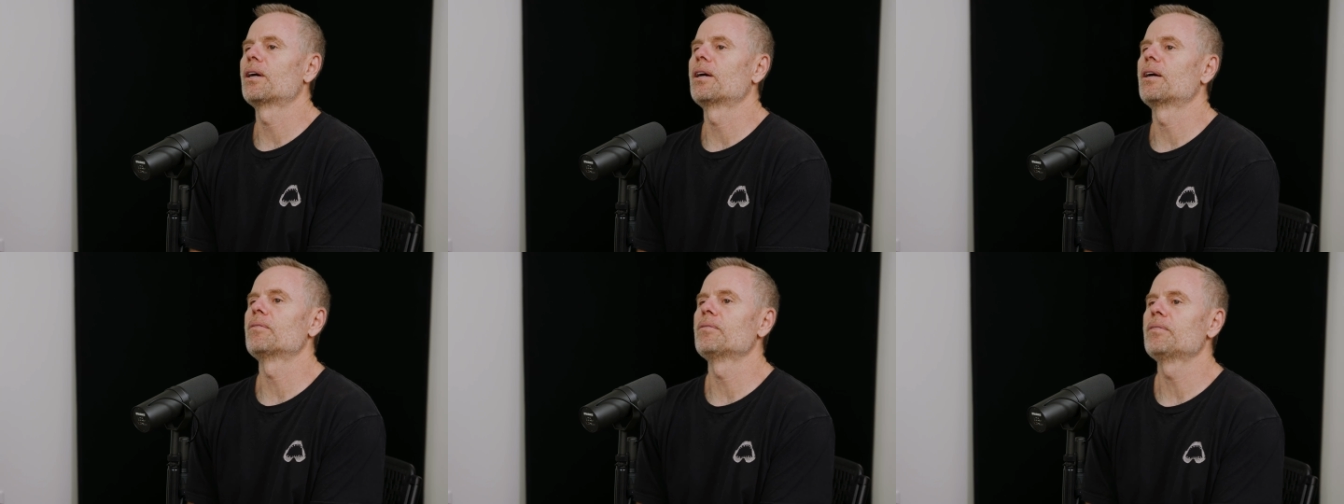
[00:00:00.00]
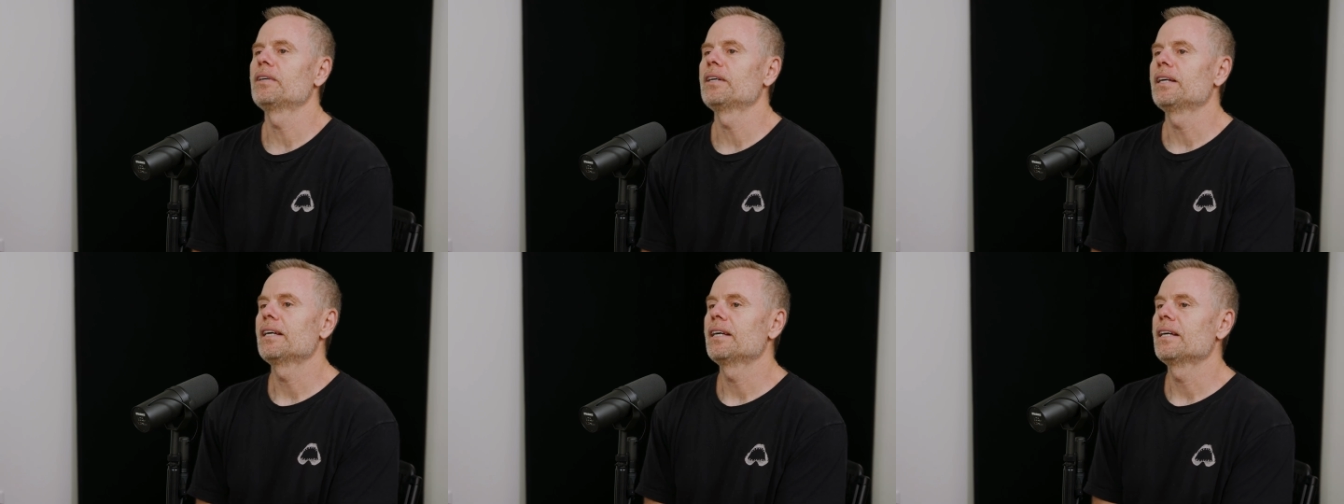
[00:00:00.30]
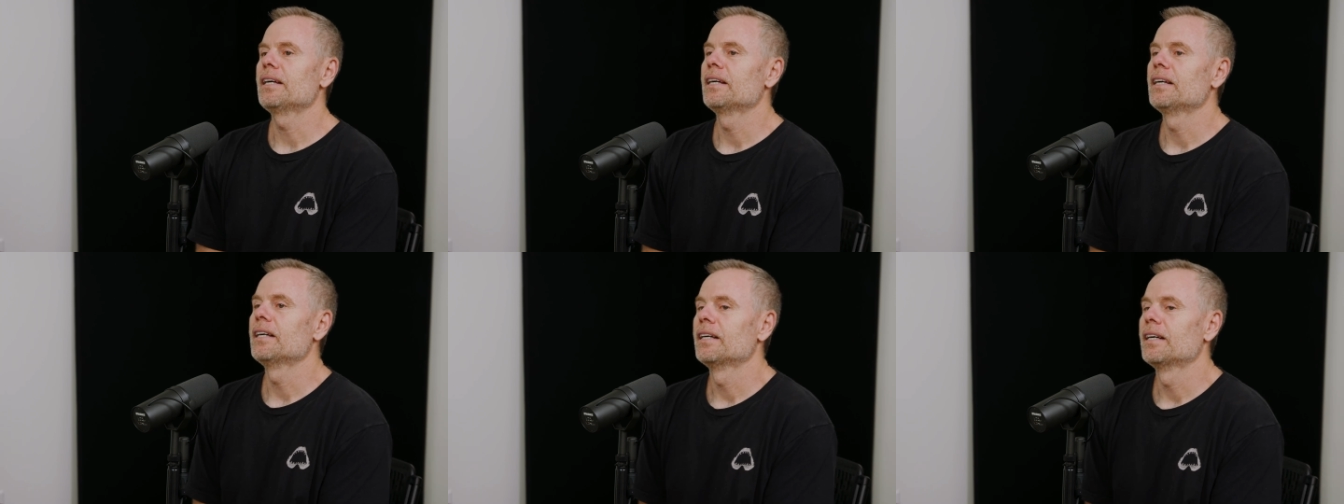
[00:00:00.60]

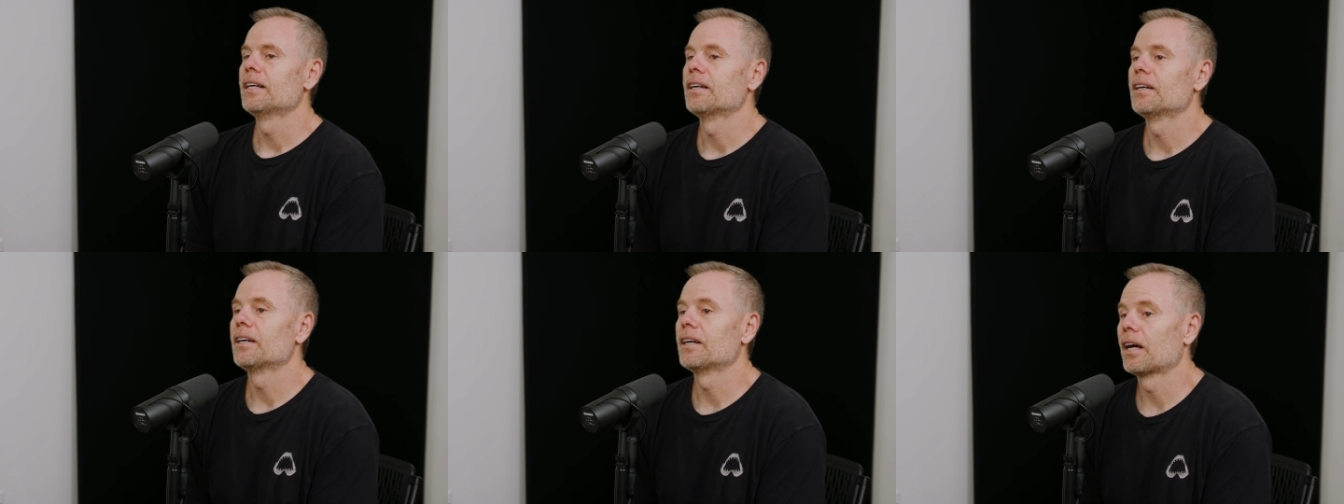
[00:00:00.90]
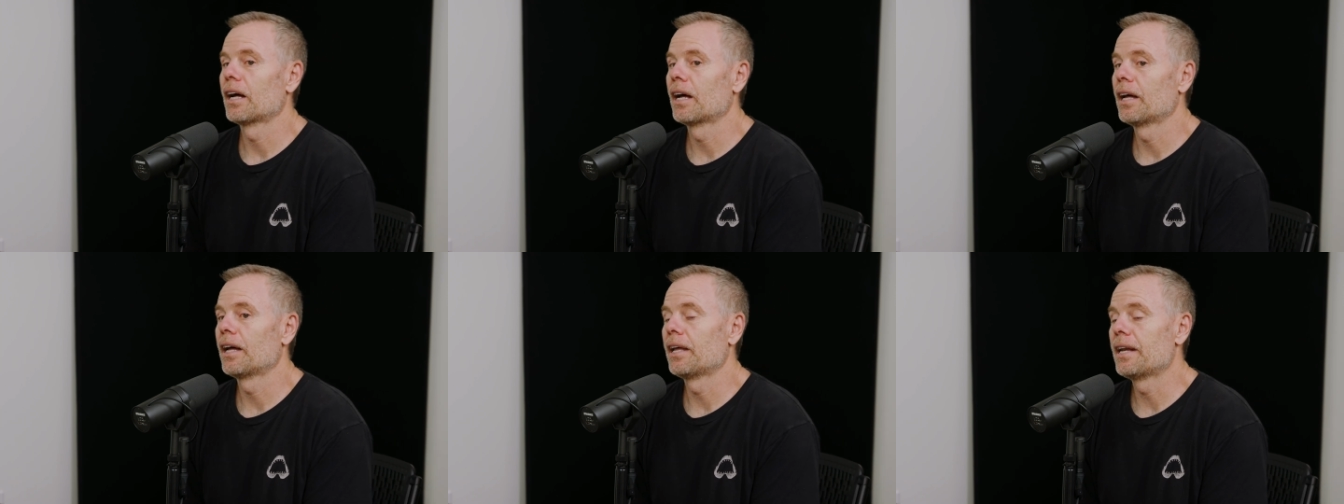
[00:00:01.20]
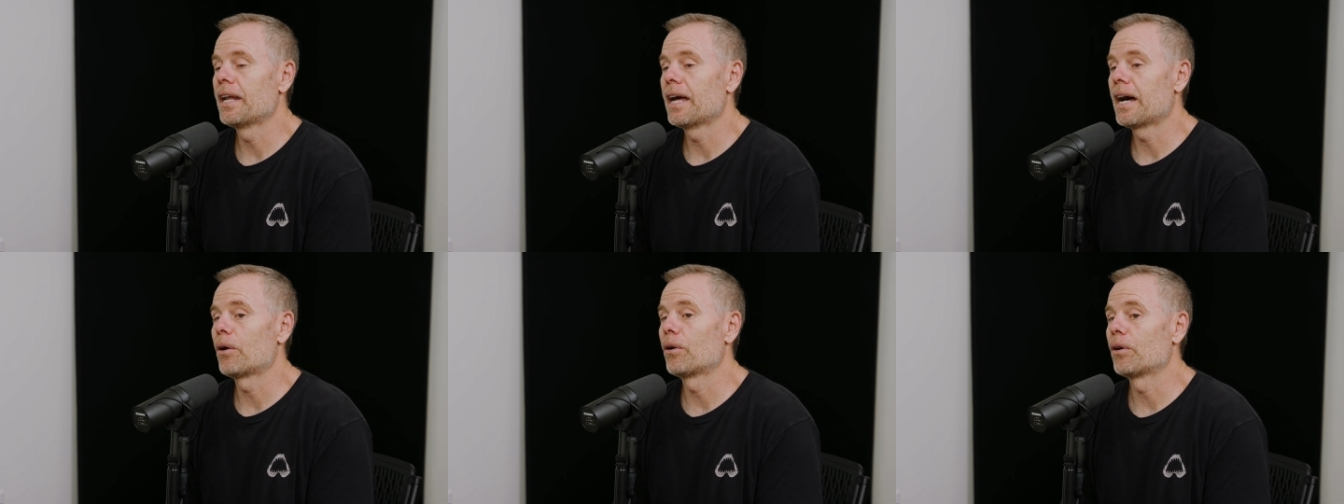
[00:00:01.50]

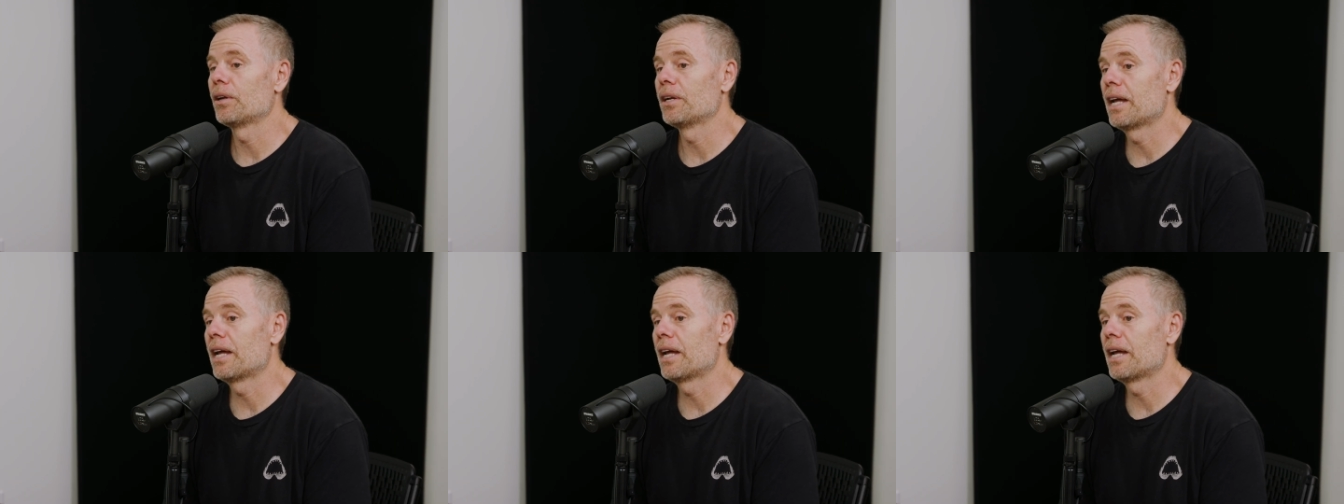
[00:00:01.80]
and now